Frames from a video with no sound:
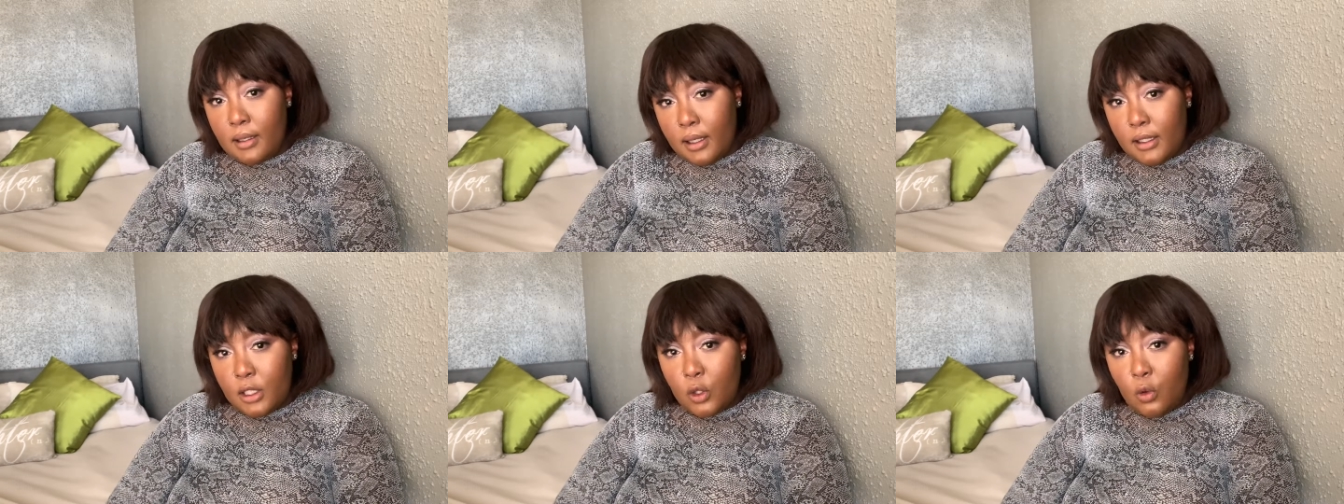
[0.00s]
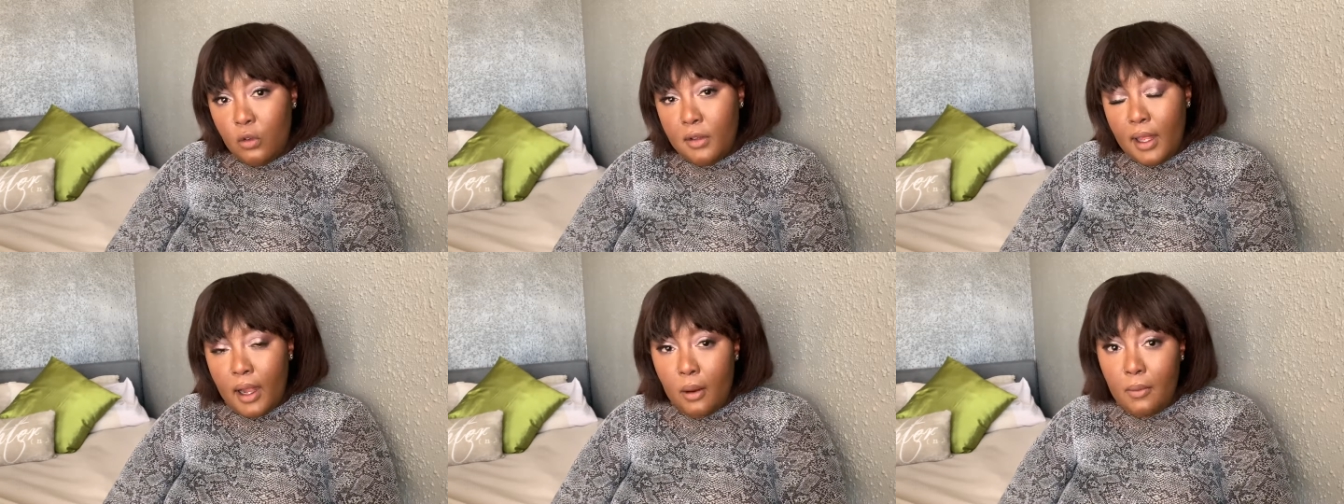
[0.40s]
the school
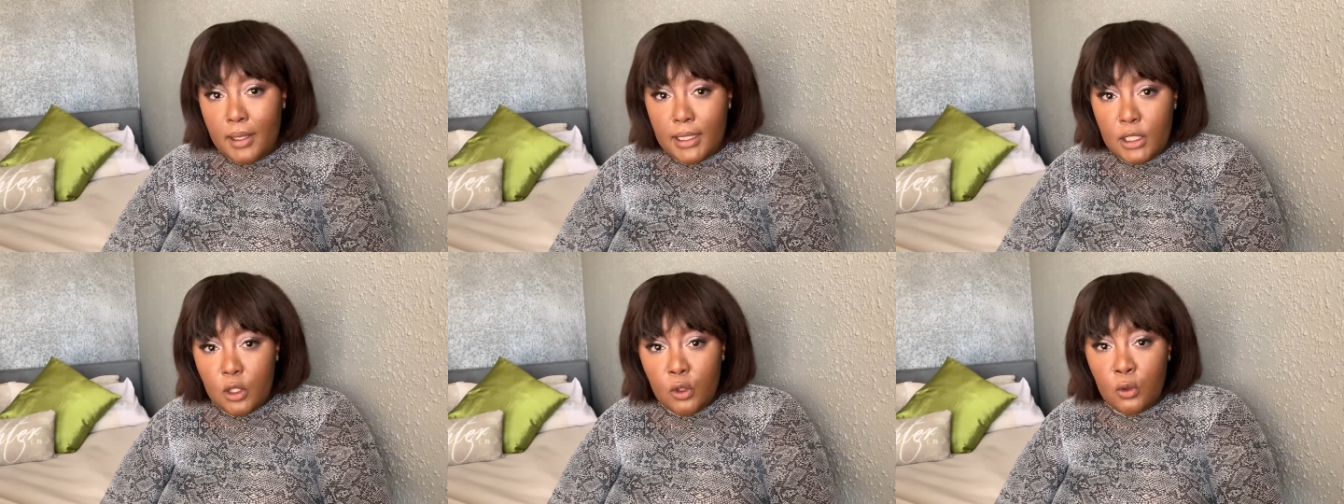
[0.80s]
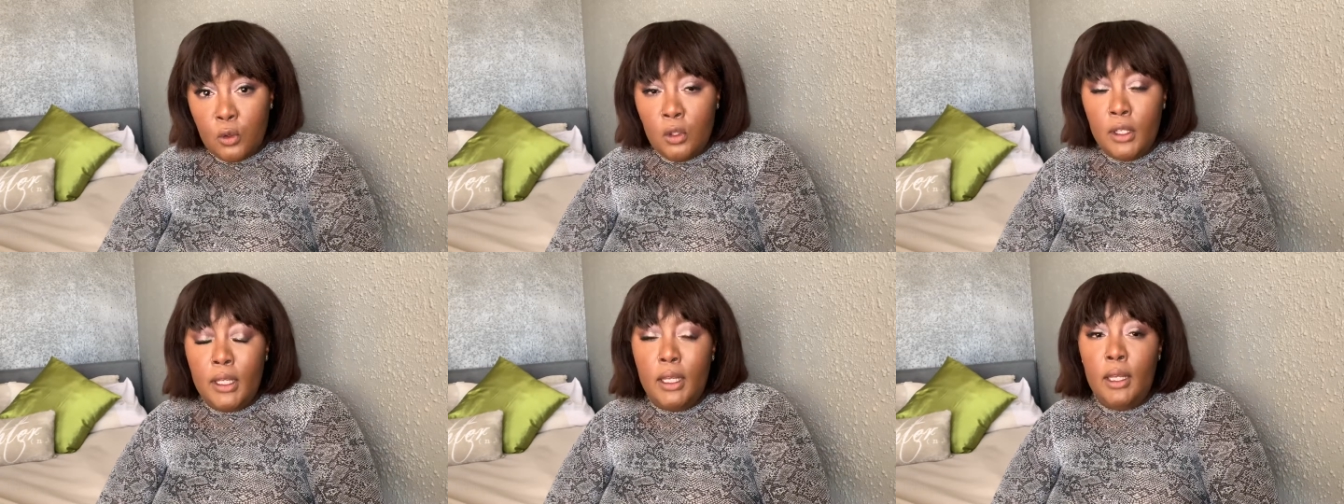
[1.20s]
that i went to
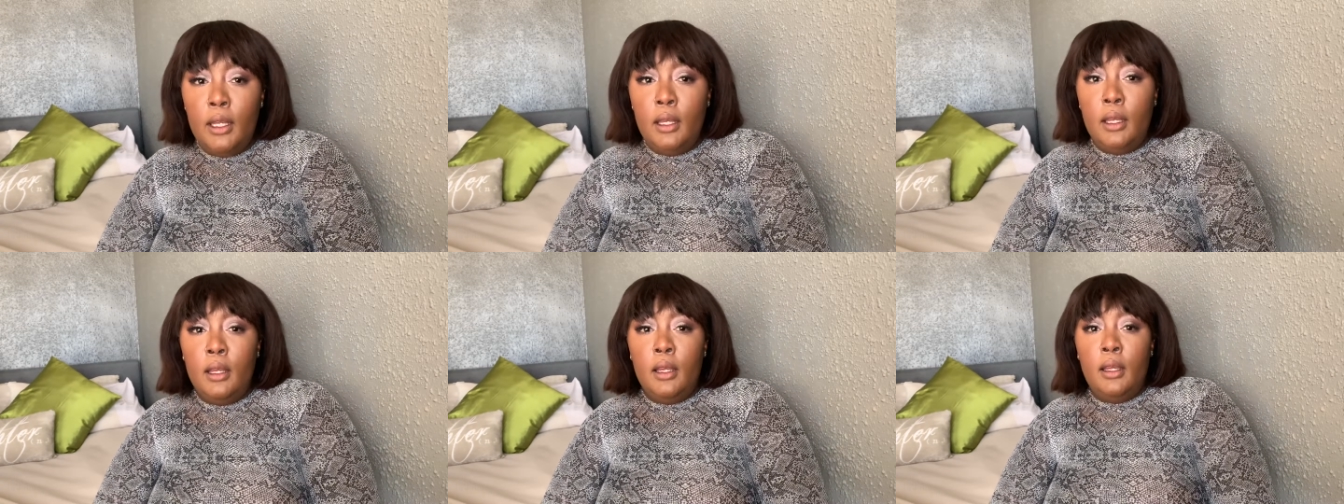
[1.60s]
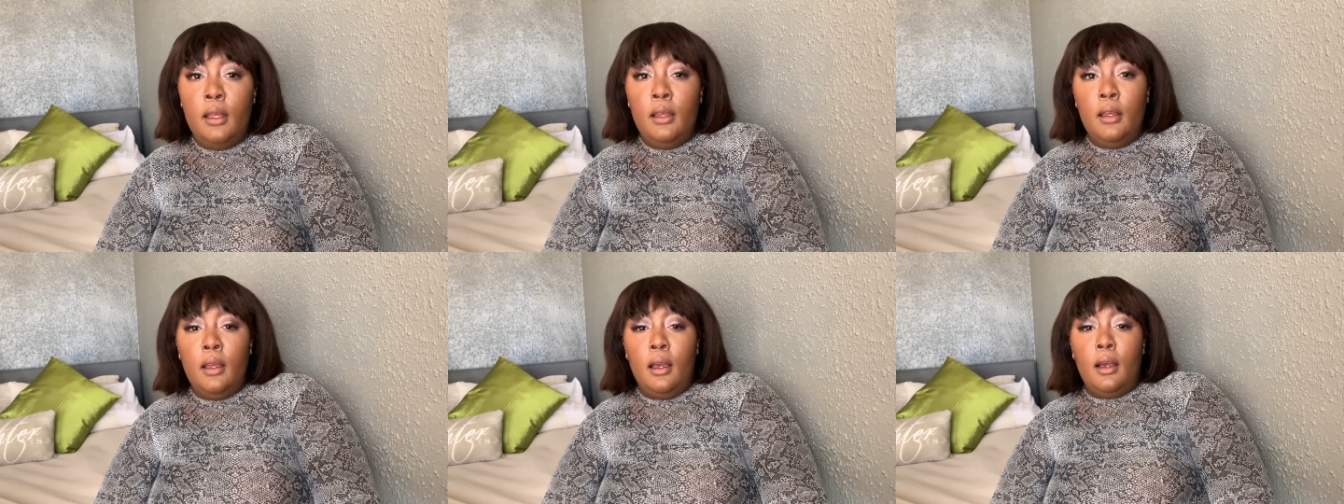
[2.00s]

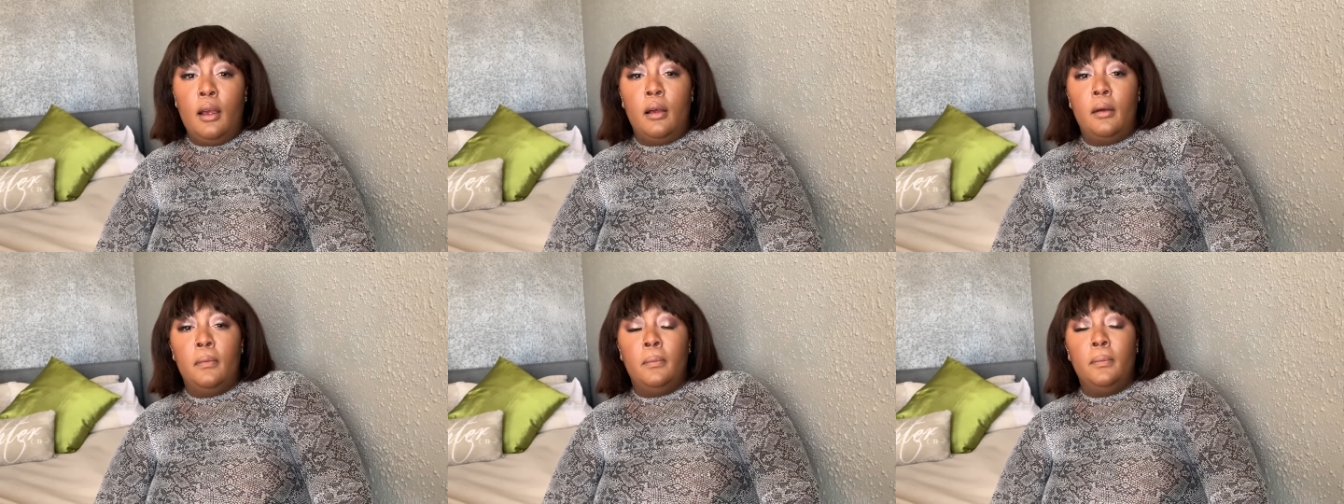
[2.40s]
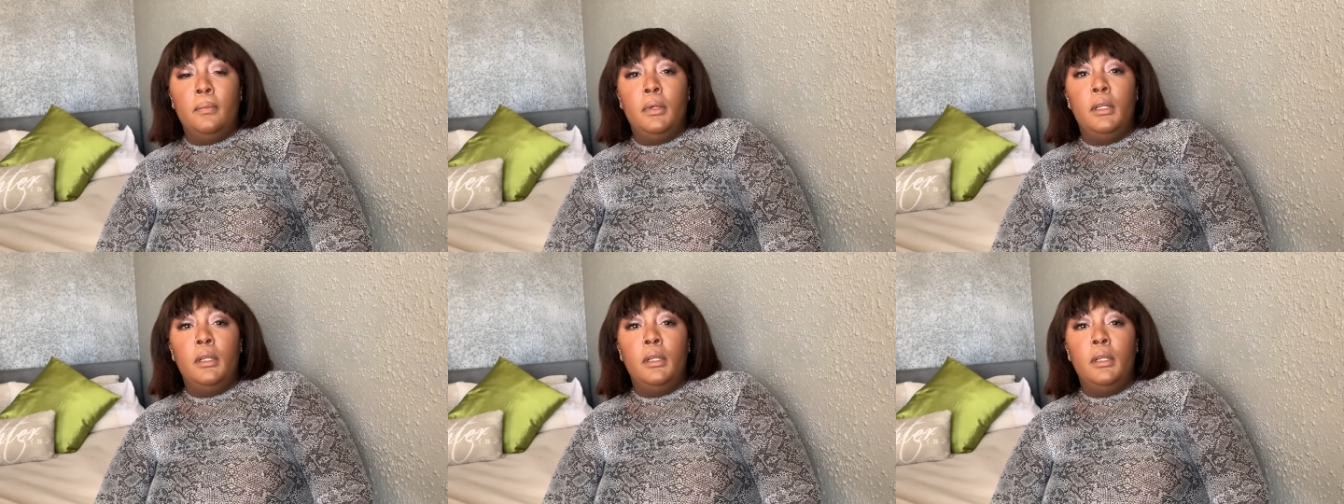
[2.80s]
um,